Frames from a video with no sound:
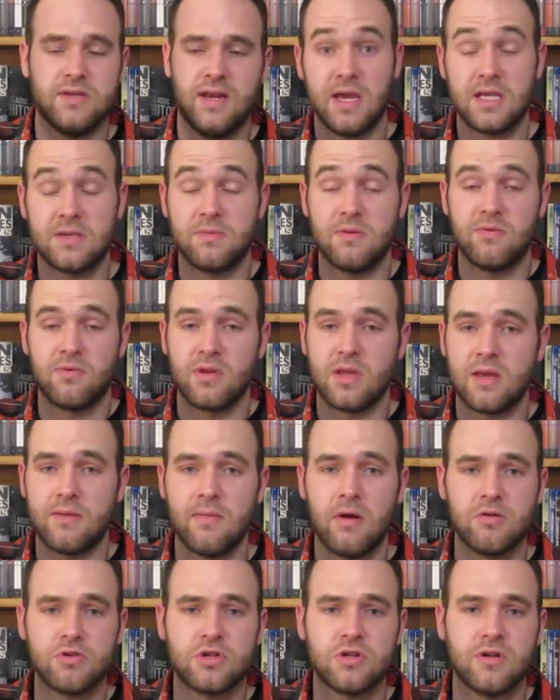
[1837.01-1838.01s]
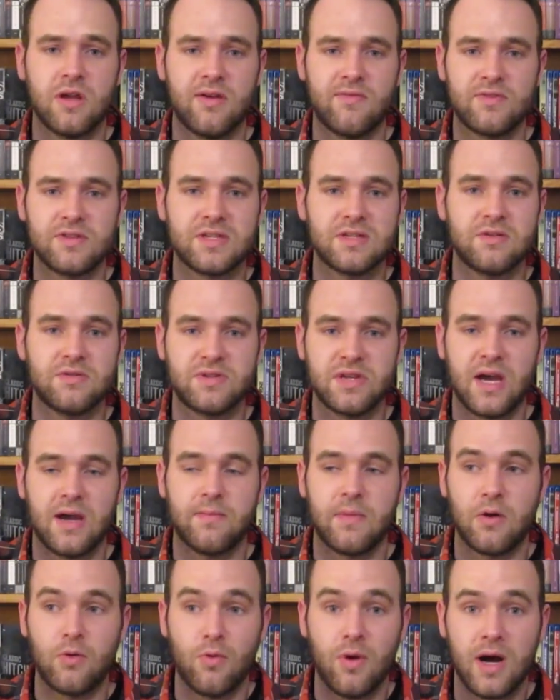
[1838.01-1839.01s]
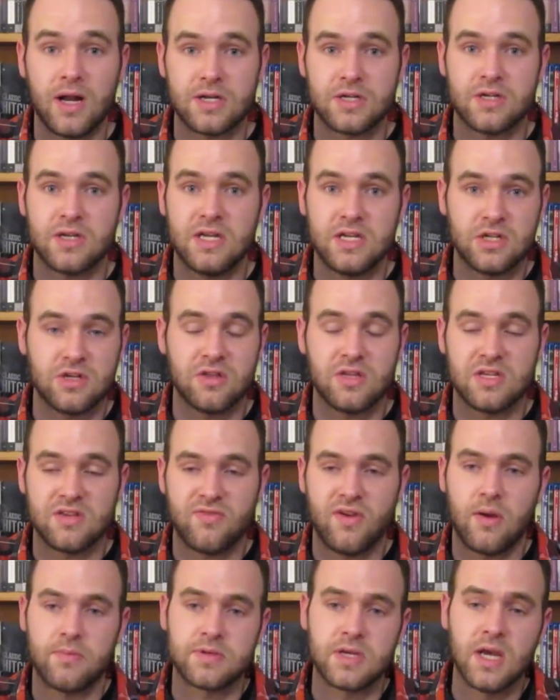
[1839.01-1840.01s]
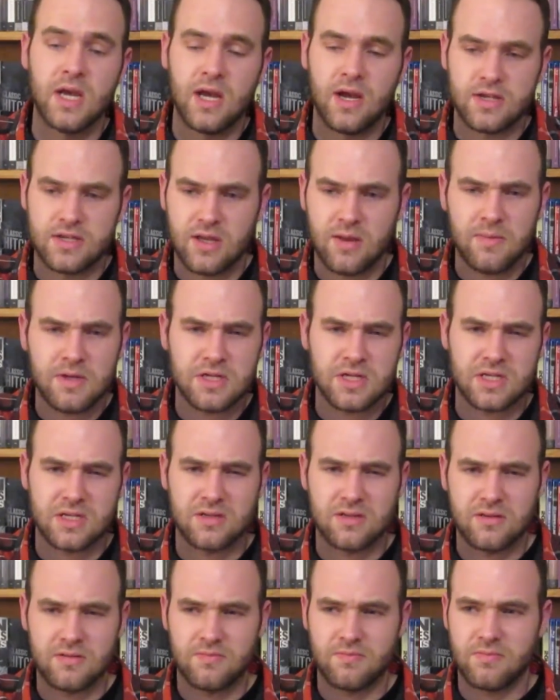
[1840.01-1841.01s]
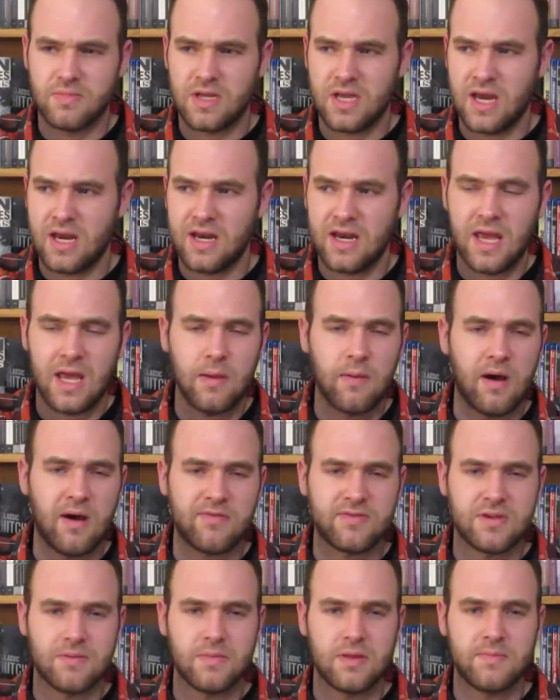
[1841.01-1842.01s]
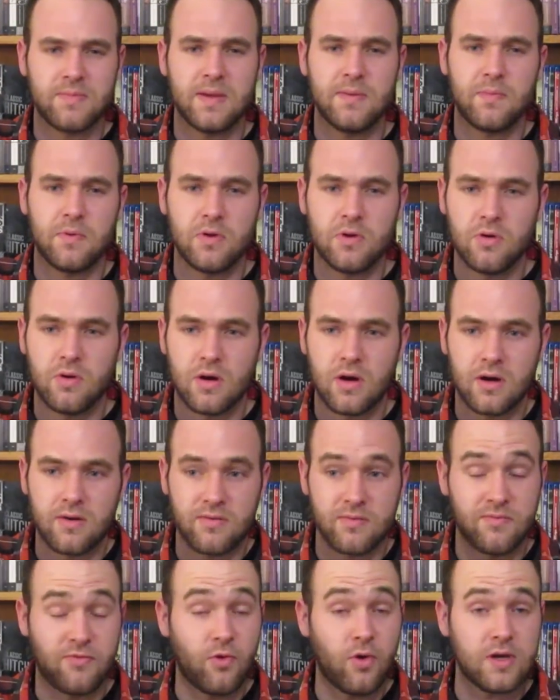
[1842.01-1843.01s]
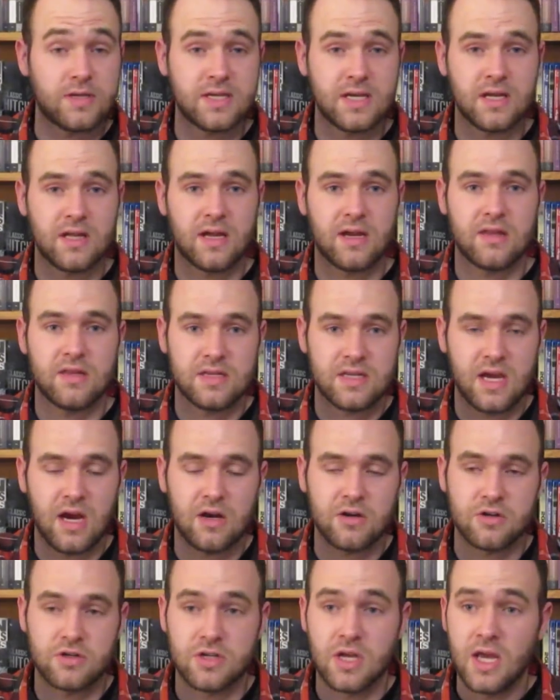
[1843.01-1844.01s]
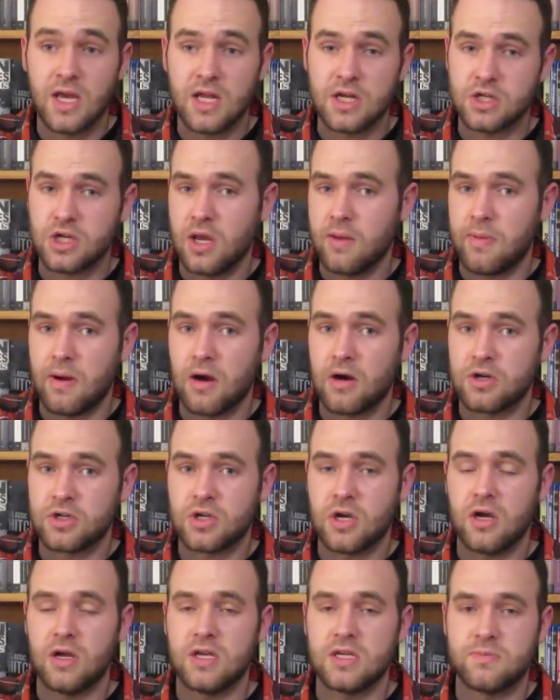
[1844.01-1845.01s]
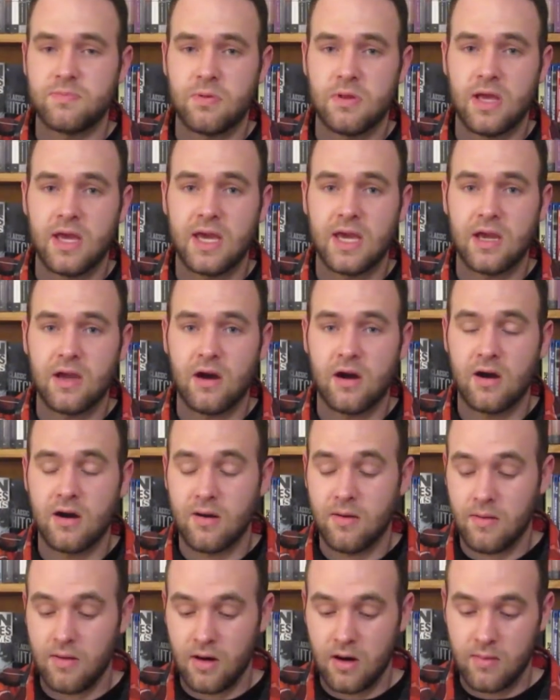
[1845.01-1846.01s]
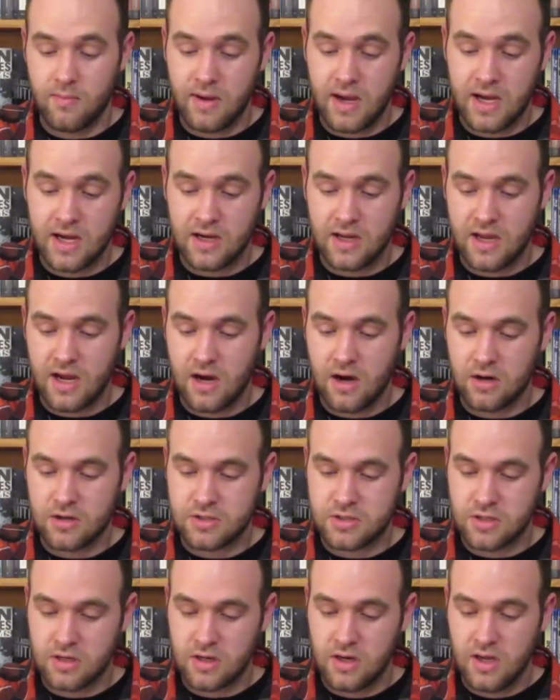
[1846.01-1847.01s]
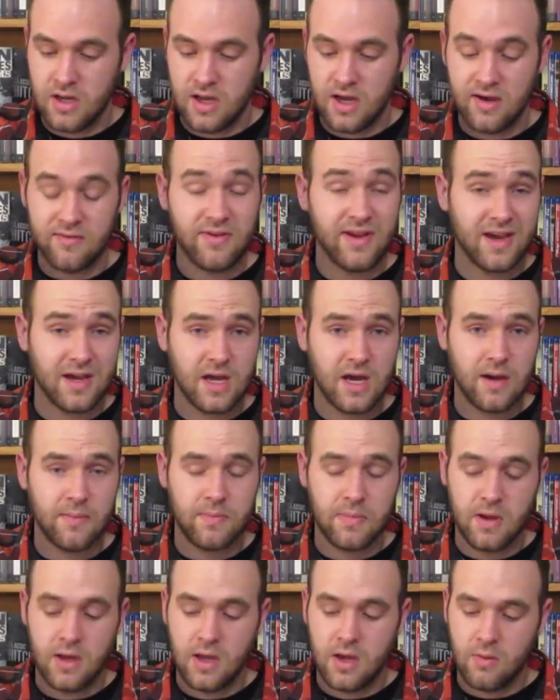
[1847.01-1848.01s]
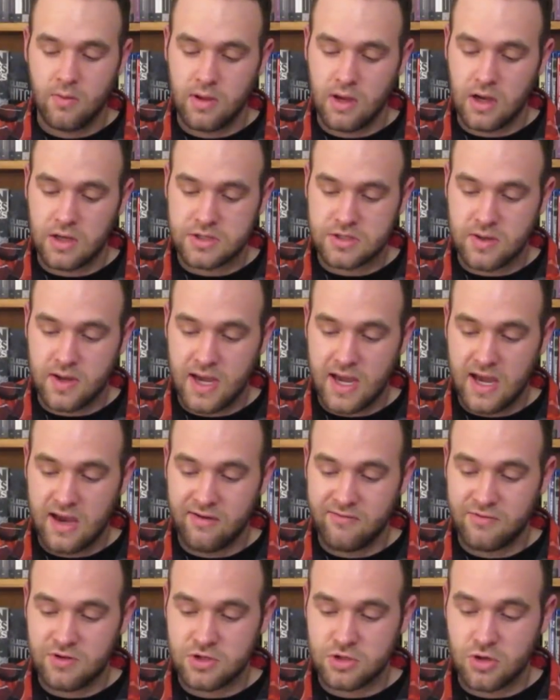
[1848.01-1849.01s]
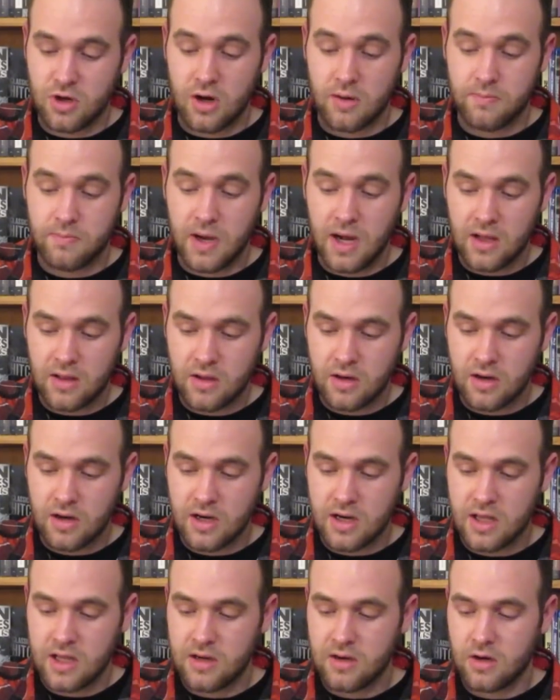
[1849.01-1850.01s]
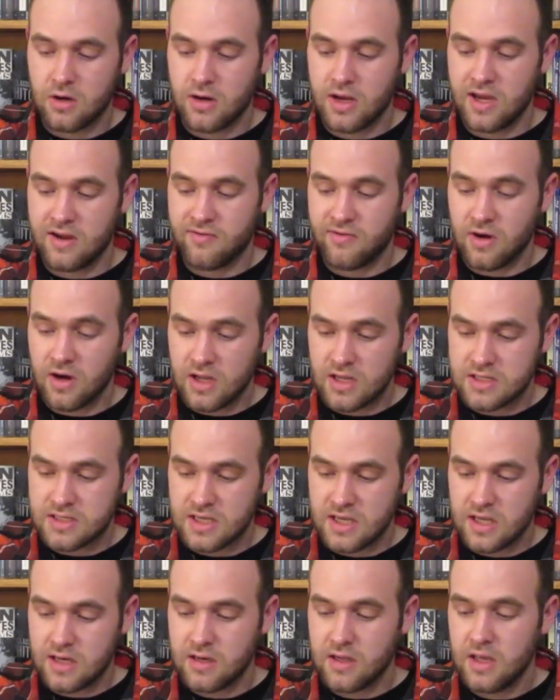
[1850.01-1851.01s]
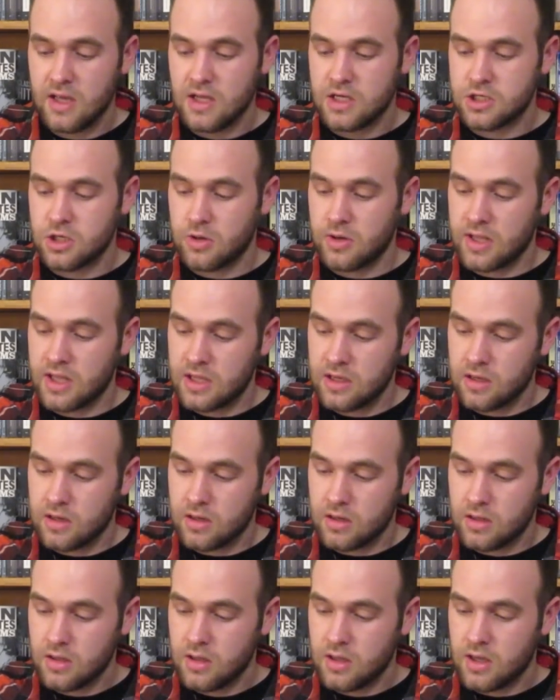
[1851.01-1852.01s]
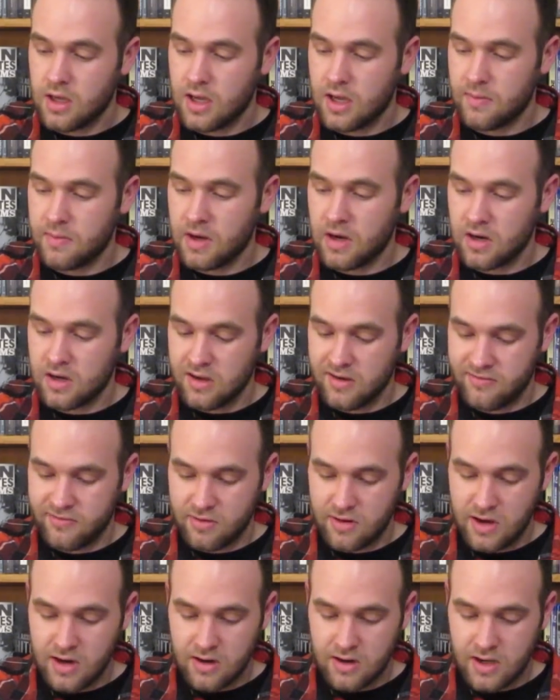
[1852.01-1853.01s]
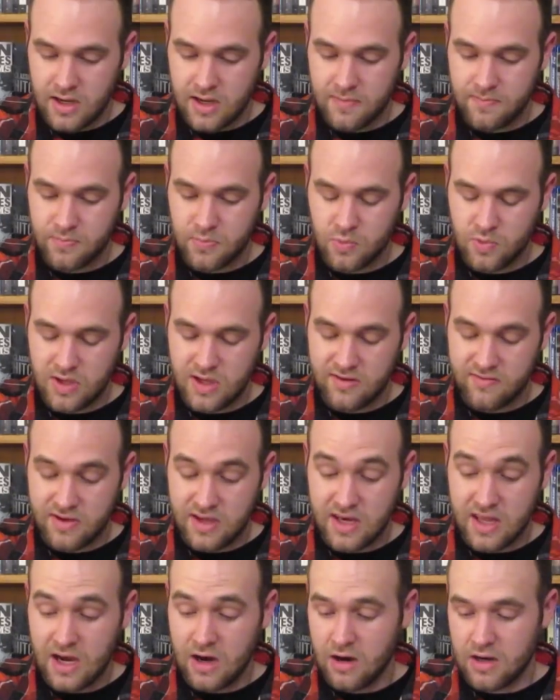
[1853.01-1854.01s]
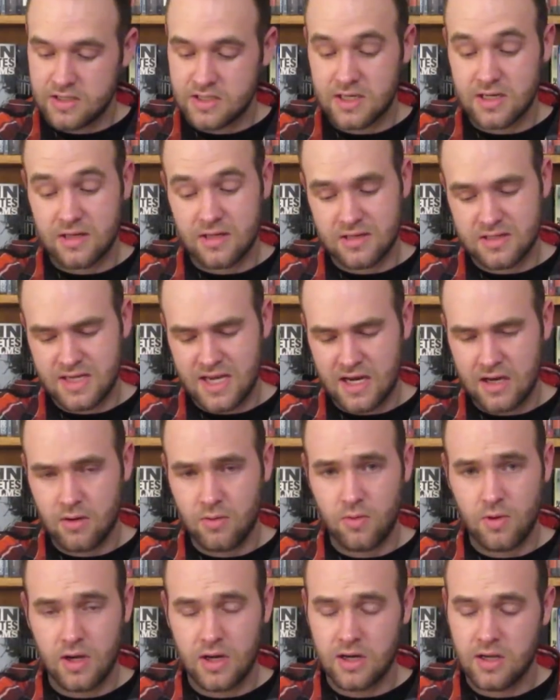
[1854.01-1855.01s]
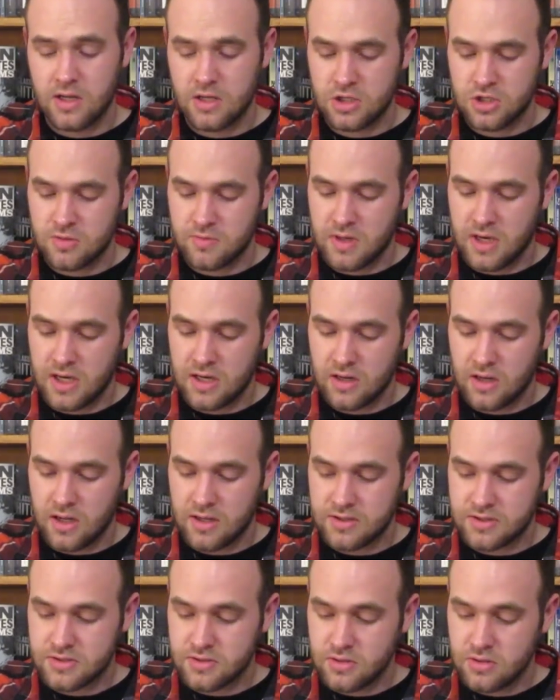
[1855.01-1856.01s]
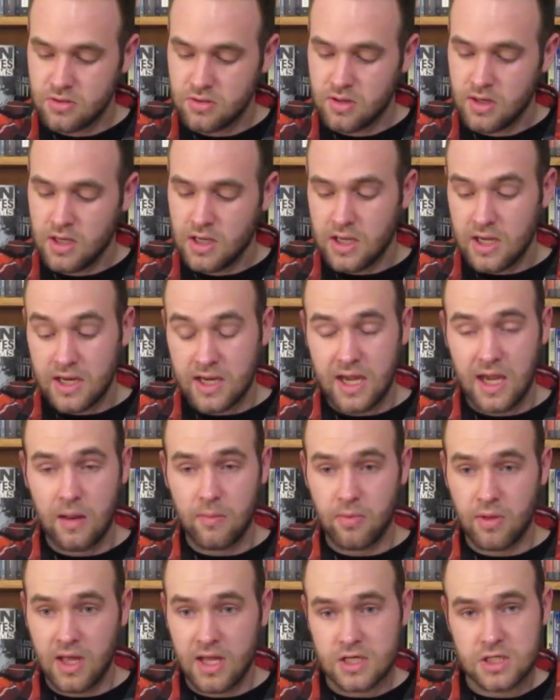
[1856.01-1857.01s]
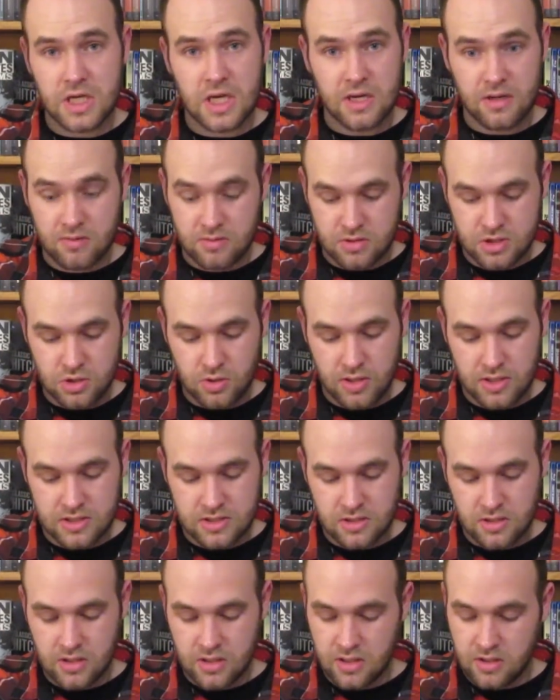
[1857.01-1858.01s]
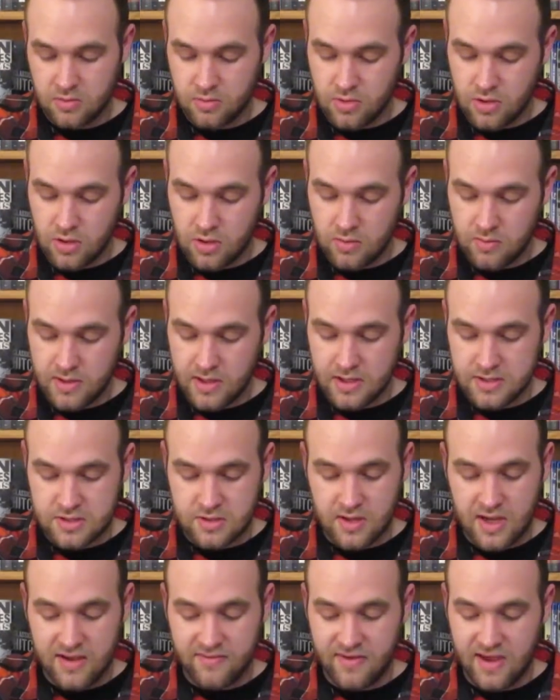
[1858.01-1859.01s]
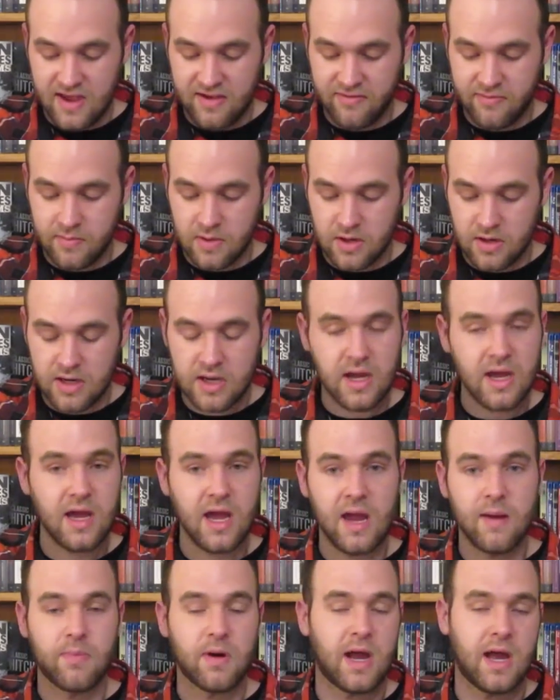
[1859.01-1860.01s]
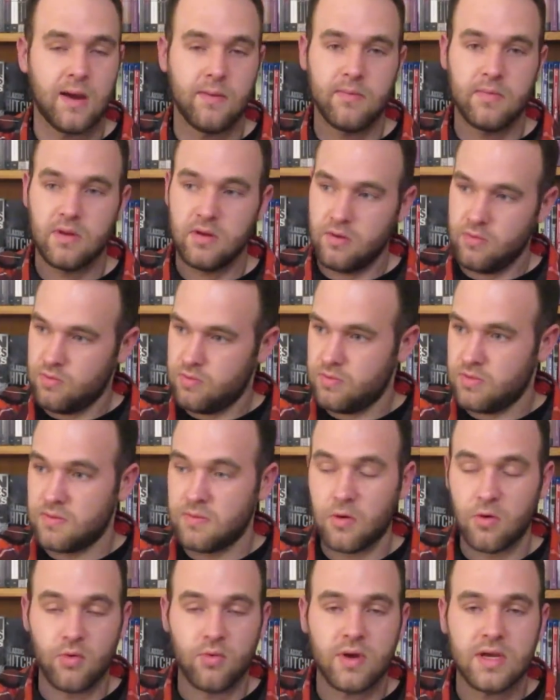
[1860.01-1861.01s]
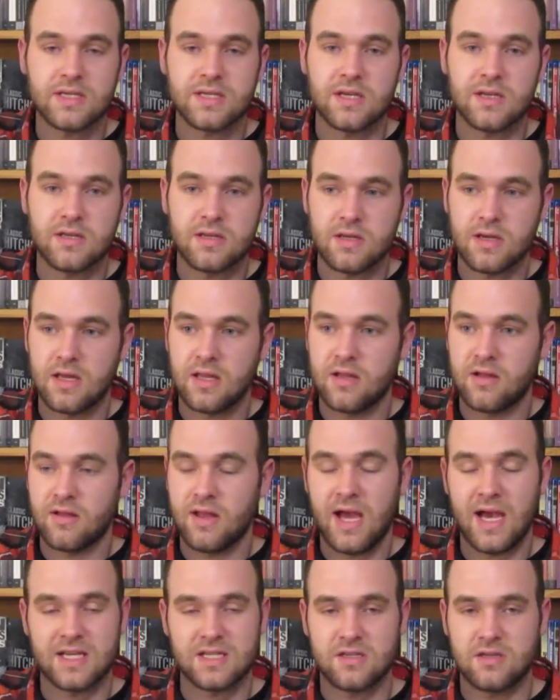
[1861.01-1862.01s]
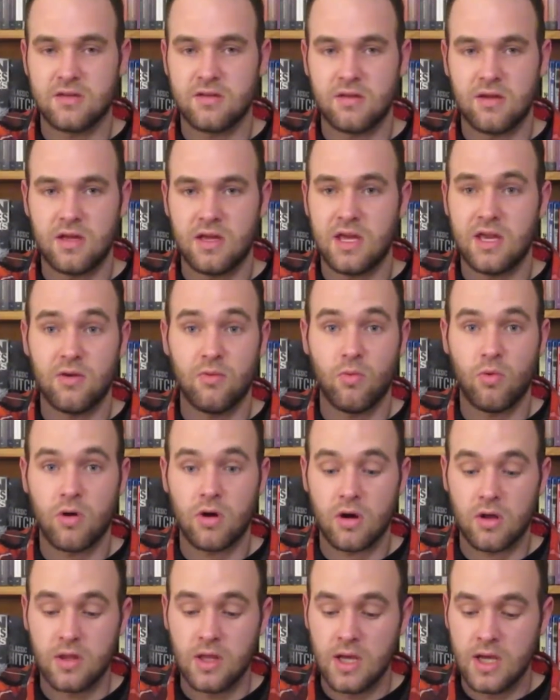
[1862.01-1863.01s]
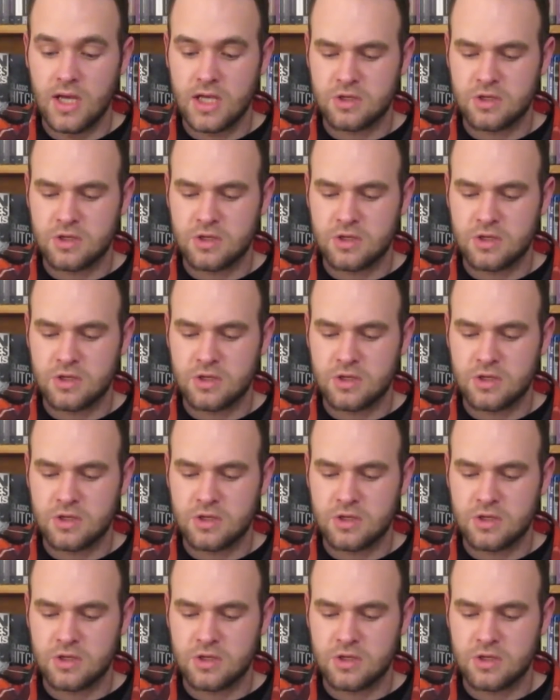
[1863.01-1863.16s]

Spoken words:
It makes me really emotional every single time I watch each of these films. So let me just kind of name off some of the people who are voicing a lot of these characters. Jay Baruchel is playing our main character of Hiccup. We also have Gerard Butler in it, Craig Ferguson, Jonah Hill, America Ferrera. We have Kit Harington in the second one, Djimon Hounsou. Kate Blanchett joins a role. We also have F. Murray Abraham, the more recent in the last Hidden World.